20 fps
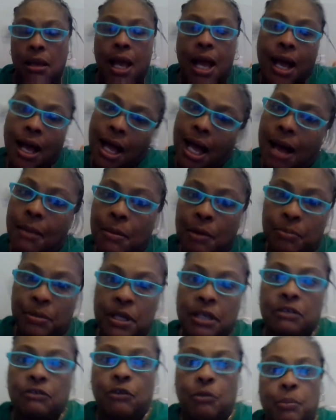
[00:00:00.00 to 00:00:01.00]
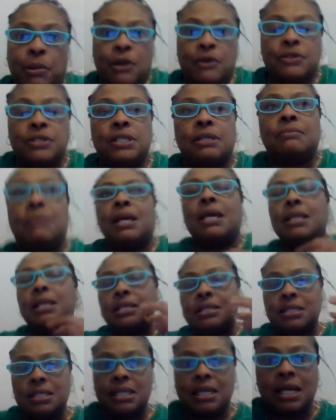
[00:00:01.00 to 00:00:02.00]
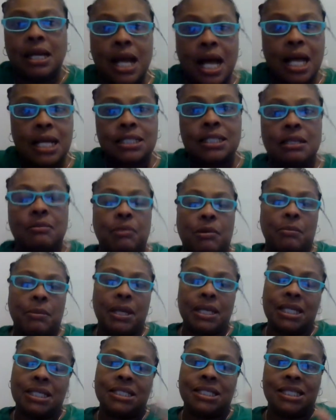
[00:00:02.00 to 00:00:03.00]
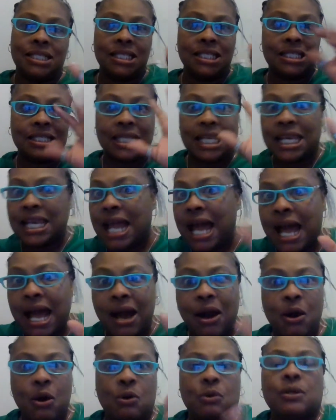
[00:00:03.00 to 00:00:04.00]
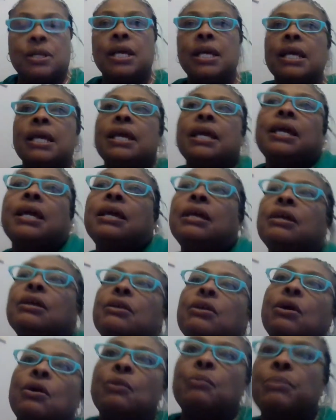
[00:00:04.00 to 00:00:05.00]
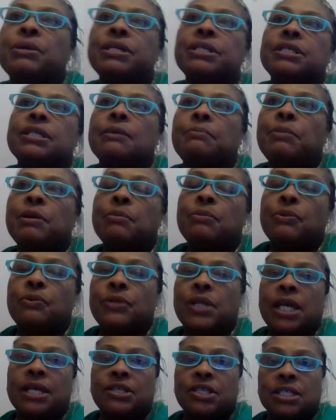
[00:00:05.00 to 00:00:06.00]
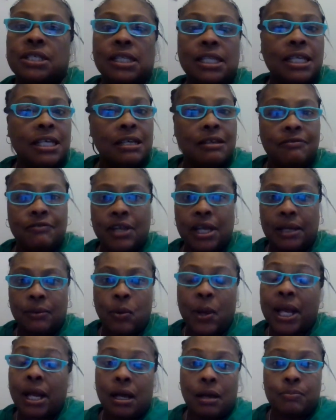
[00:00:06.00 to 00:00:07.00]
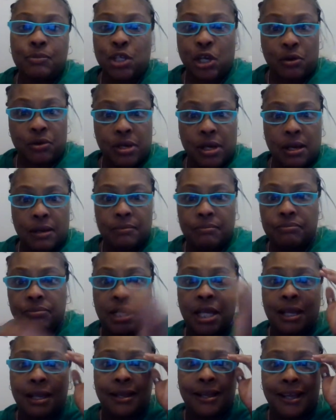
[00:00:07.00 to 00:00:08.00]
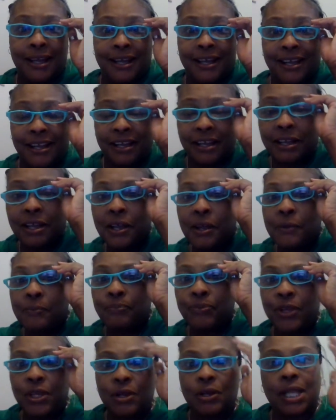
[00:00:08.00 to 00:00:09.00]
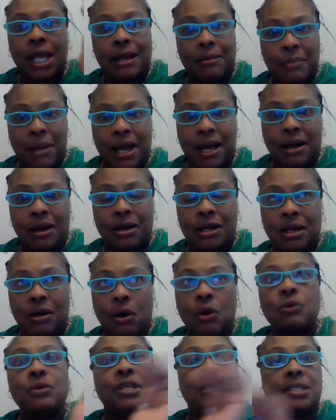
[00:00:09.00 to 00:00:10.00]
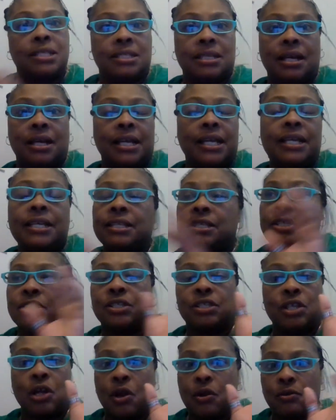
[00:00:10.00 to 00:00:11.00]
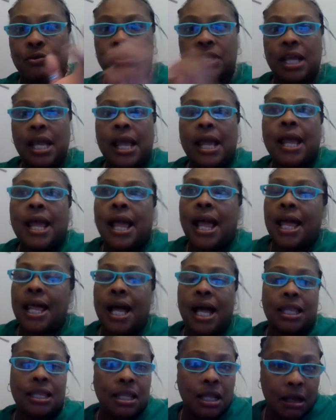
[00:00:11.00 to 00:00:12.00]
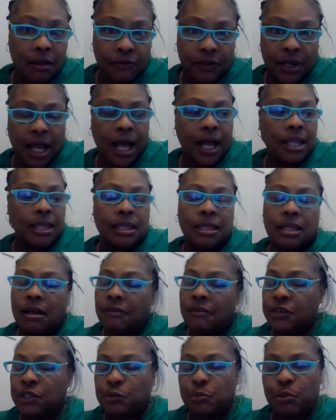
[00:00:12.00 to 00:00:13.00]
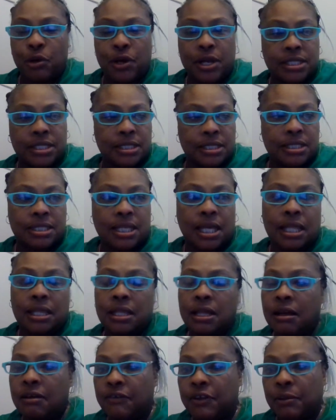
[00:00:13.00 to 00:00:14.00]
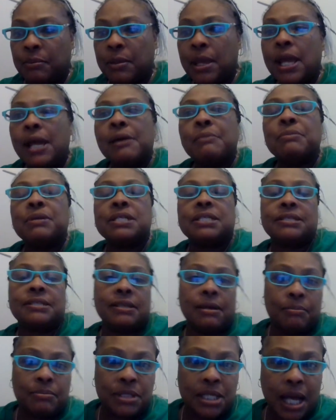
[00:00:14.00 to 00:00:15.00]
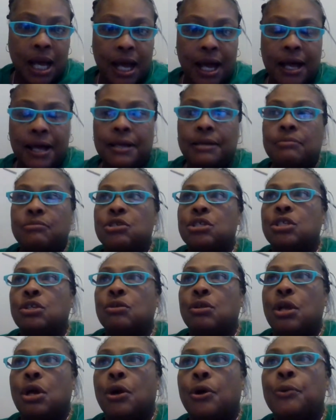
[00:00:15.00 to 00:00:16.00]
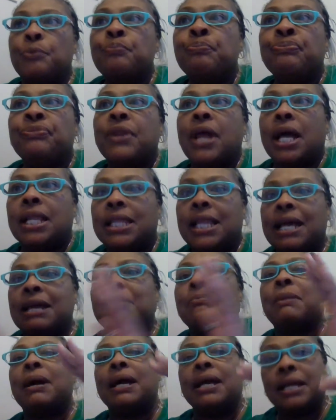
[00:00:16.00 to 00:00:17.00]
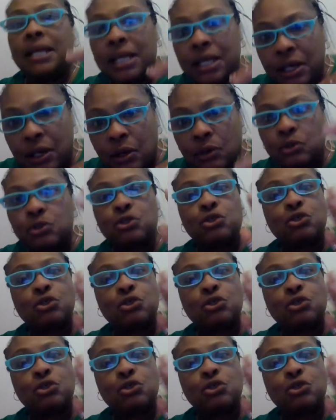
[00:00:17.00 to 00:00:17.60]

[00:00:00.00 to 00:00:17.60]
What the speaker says: I'm a peaceful person. I'm not into the gossip. I'm not into just the loud, you know. But some people, they just live. They wake up, turn up. You know, like my oldest son, he's just turned. And I love it. I love his presence. I love him. But sometimes, you know, I like my, you know,